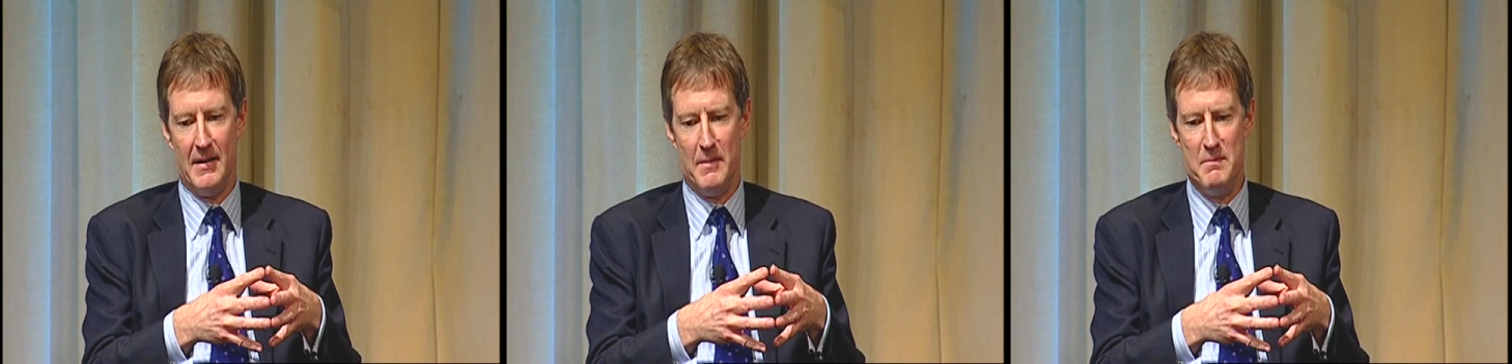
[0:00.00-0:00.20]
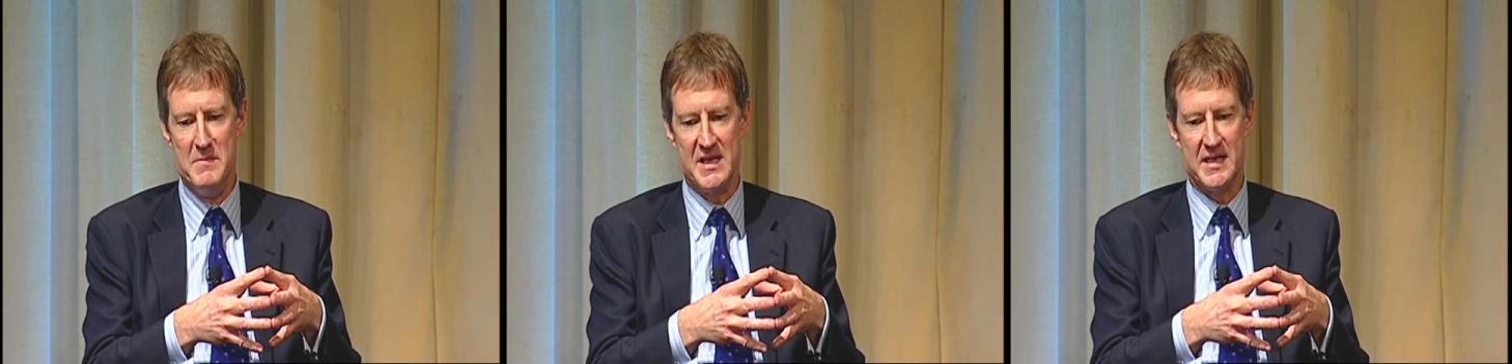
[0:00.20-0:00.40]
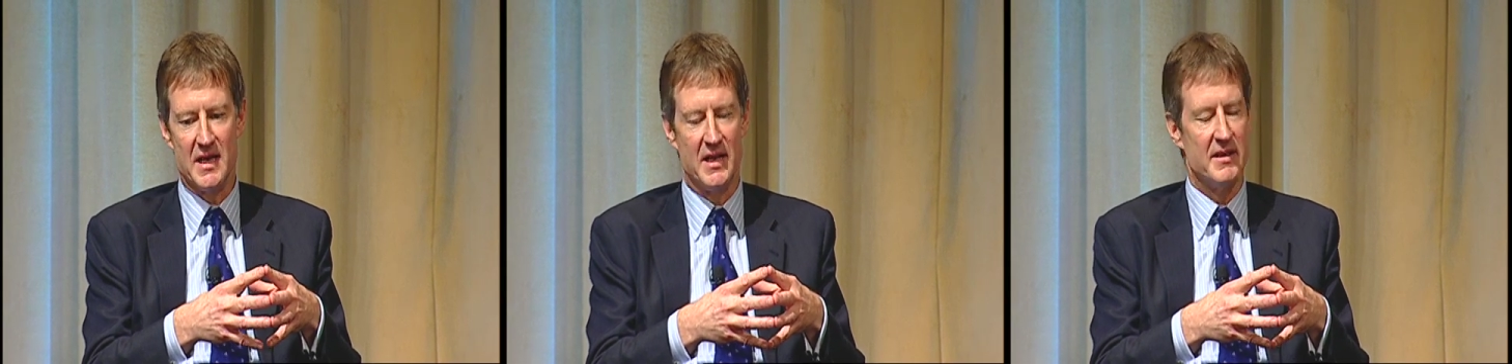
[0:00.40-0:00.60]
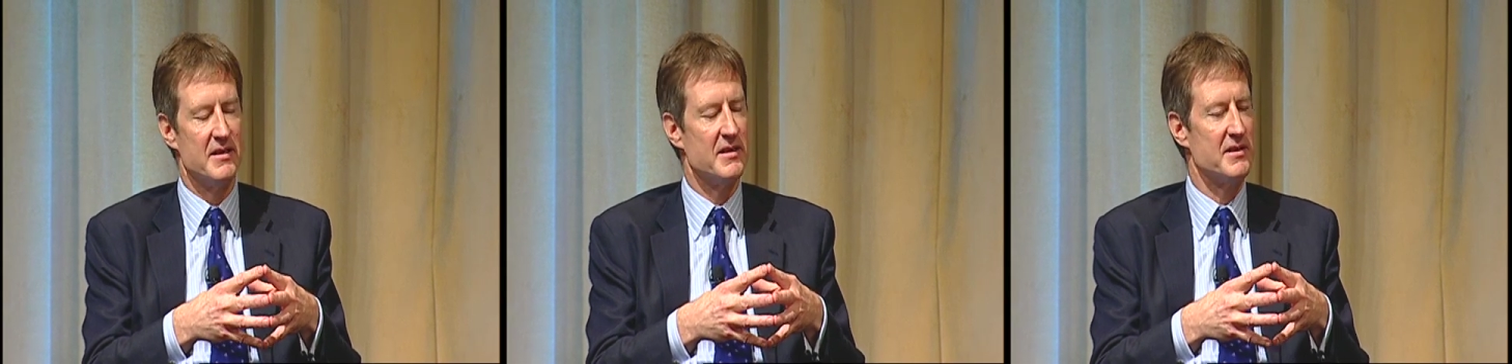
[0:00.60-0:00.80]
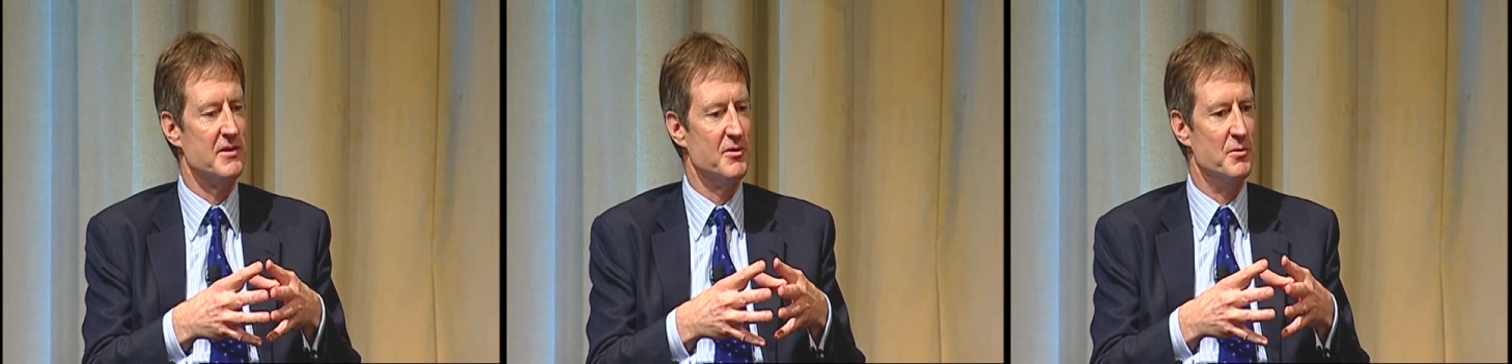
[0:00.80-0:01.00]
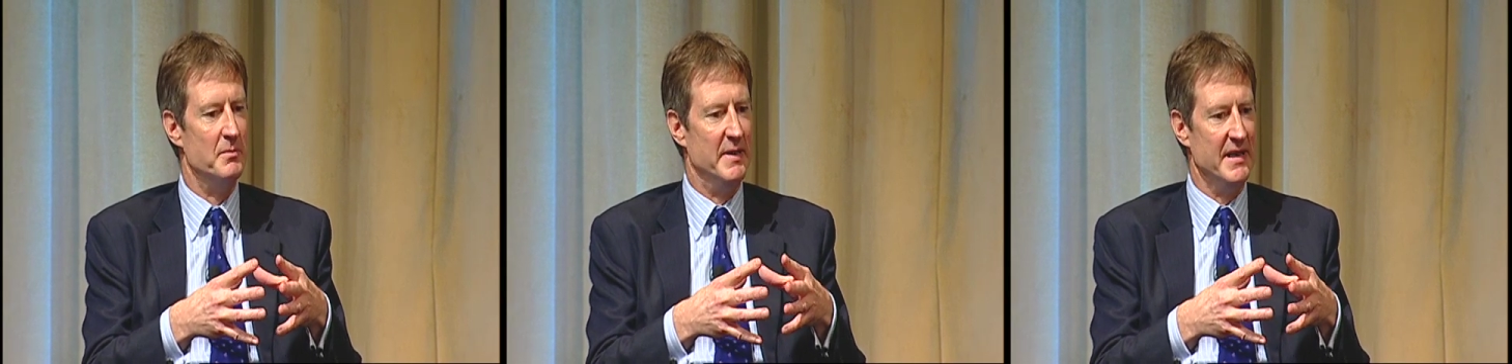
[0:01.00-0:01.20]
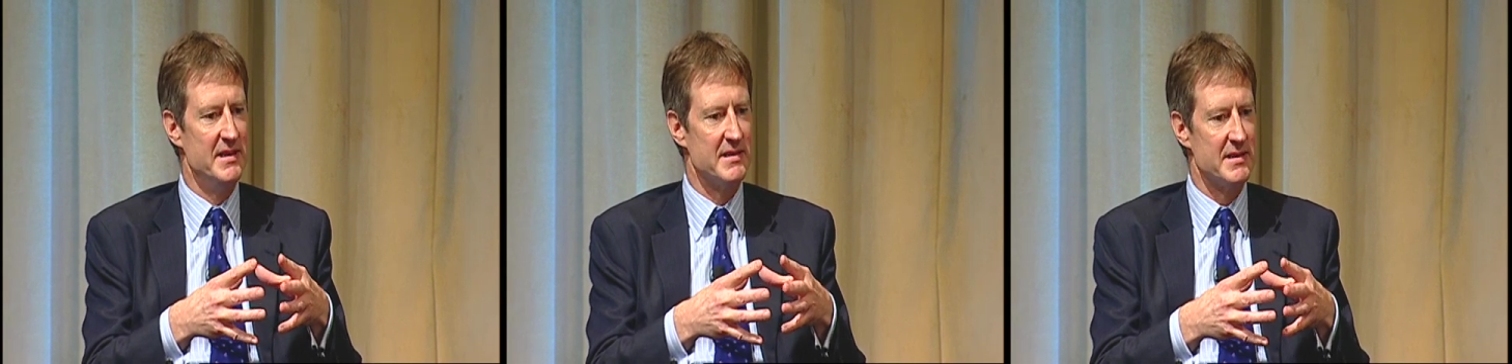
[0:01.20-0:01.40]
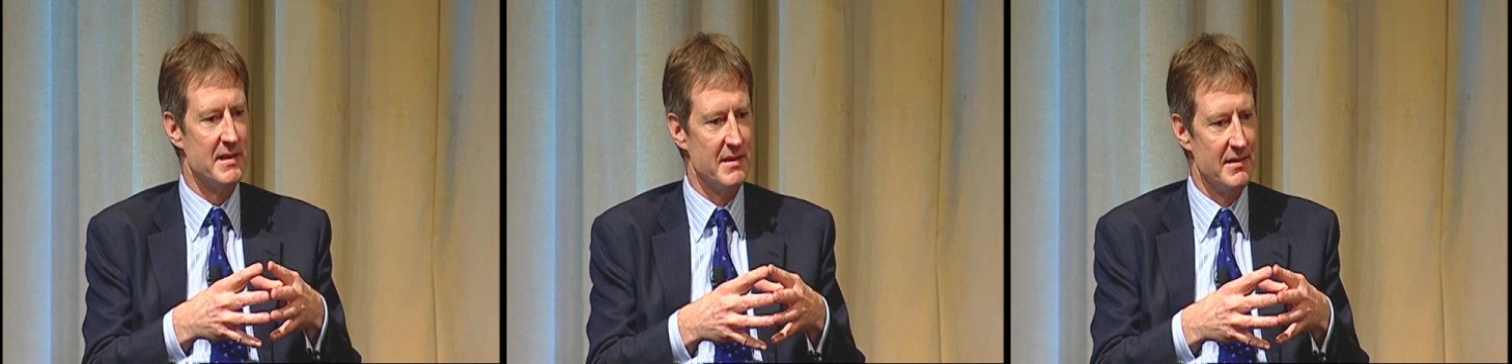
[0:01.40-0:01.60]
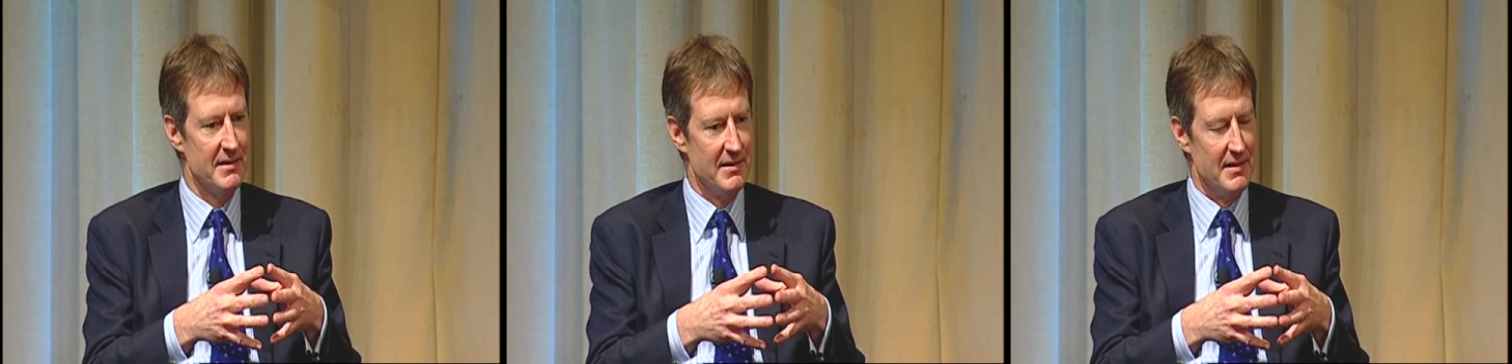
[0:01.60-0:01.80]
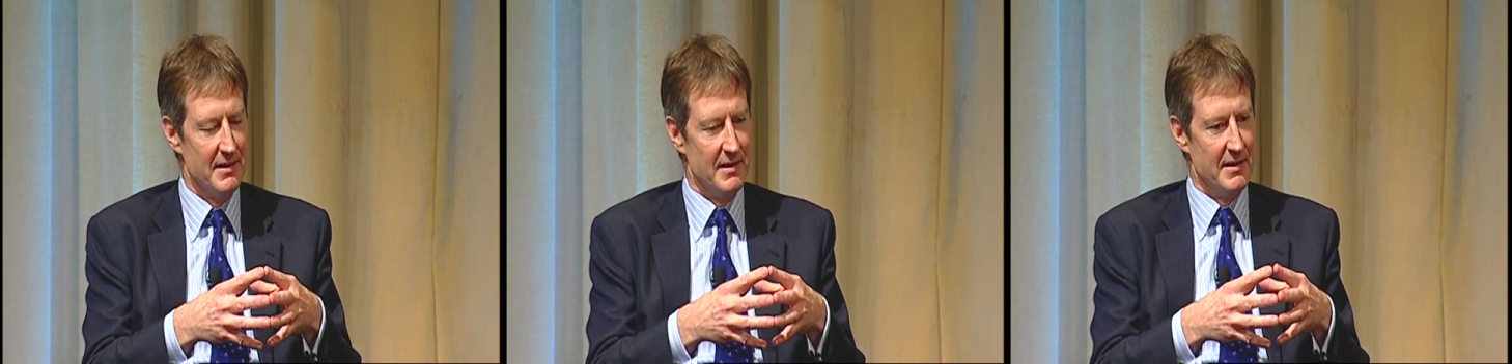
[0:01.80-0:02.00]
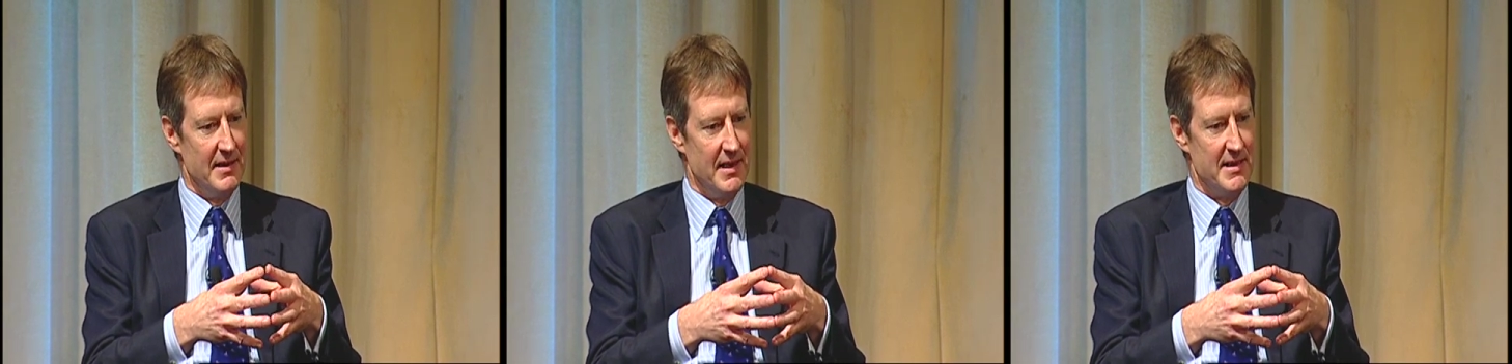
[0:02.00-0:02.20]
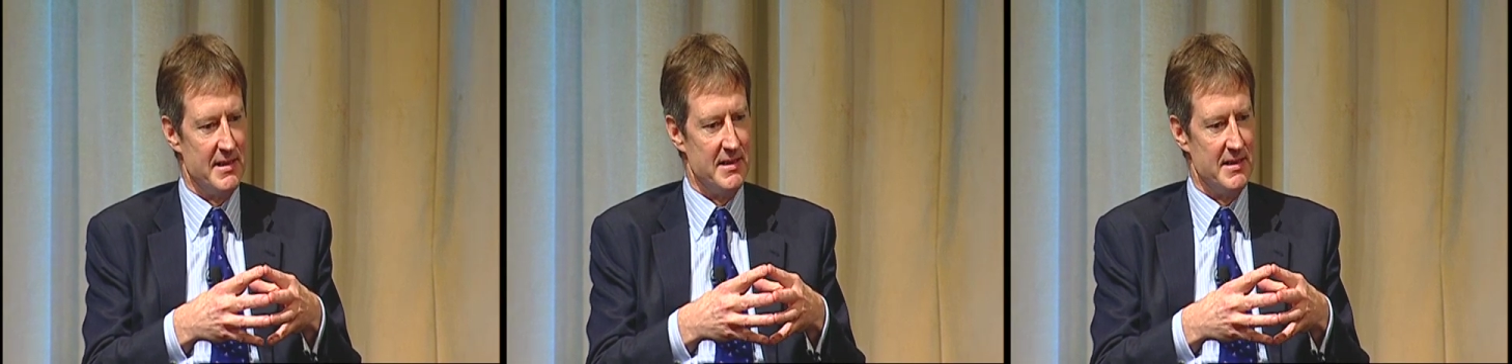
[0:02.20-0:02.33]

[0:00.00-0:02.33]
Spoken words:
misunderstood beast. It